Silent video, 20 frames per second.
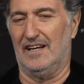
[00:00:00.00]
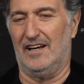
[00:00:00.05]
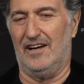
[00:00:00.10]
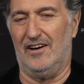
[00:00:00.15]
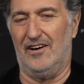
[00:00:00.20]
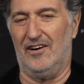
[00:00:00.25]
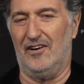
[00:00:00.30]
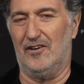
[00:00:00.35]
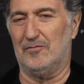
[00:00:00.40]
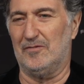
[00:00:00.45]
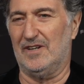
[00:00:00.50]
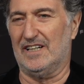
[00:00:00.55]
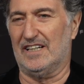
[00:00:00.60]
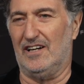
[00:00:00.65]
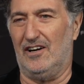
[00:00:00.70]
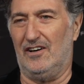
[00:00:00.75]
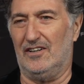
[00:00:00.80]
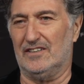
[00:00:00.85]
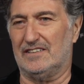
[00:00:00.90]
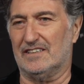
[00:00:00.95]
Oh my
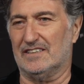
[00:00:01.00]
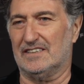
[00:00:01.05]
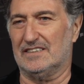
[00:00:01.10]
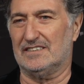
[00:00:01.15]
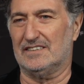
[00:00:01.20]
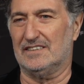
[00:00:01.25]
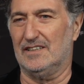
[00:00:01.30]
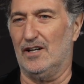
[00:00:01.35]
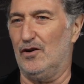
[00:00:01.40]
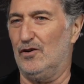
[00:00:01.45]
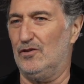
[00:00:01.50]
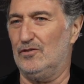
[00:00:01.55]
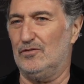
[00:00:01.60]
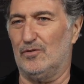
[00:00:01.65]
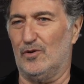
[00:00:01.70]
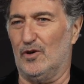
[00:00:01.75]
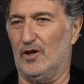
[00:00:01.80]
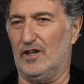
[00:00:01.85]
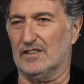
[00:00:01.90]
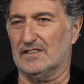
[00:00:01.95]
God, there's no
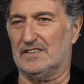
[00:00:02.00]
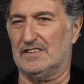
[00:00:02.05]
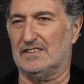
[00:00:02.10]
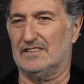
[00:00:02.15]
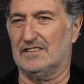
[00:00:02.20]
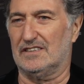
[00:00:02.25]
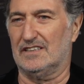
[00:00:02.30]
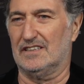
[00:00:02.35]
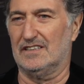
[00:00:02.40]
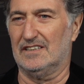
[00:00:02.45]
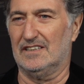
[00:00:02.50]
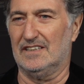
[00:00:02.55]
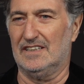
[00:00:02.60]
words.